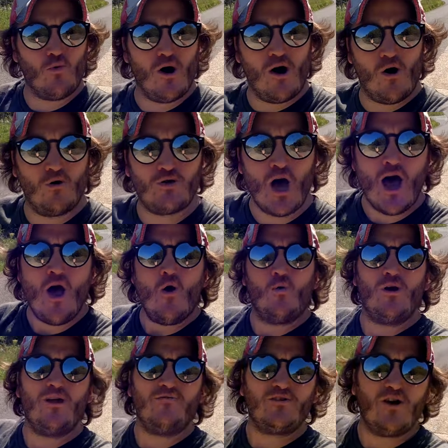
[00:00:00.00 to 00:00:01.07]
world.
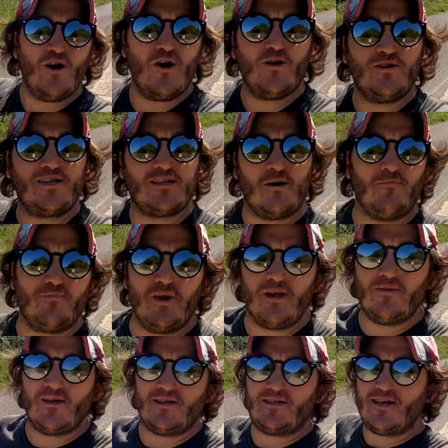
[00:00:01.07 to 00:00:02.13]
We have turned
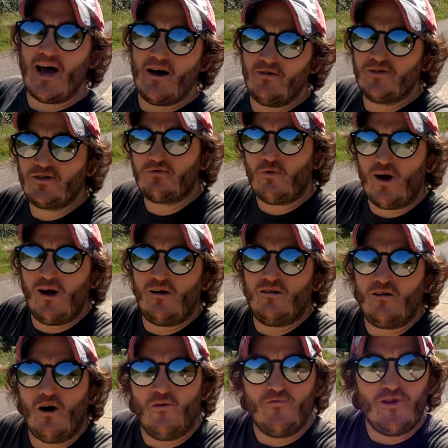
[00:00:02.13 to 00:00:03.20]
something that sounds,
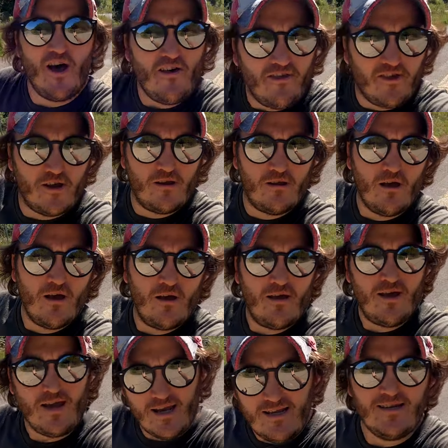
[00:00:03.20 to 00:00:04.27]
well, of nothing
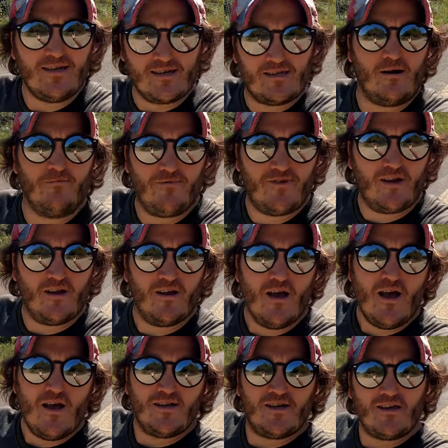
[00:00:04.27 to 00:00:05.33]
into something.
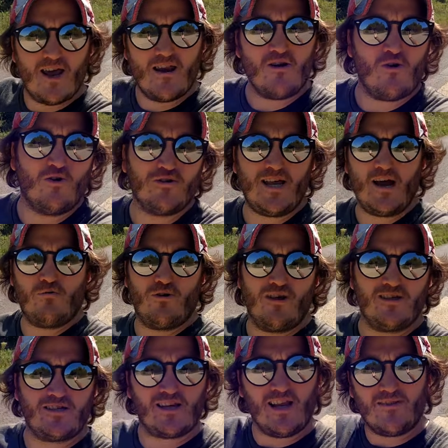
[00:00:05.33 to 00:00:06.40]
So get in contact with
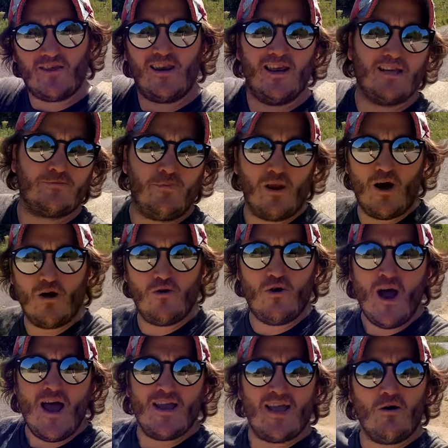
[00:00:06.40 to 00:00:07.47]
us, click the links below,
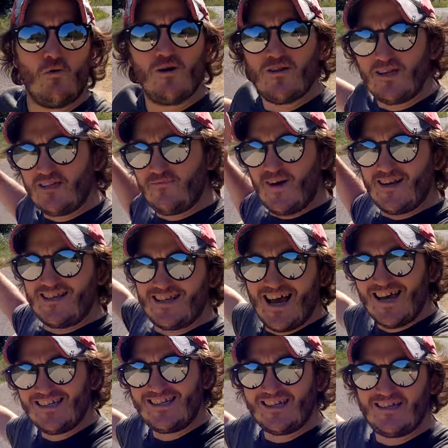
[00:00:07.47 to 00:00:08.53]
get one of these
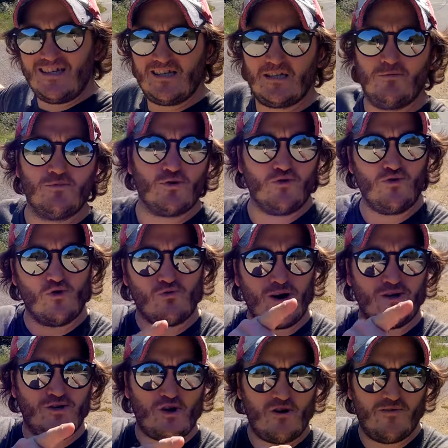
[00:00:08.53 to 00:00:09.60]
fantastic systems on your
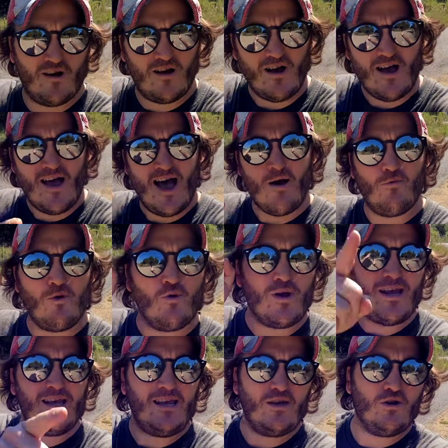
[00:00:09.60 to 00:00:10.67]
Range Rover, and we will
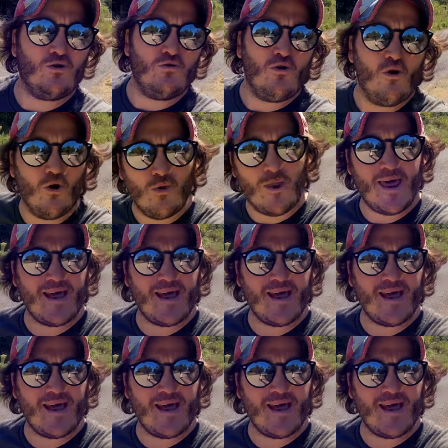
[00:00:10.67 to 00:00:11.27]
hear you on the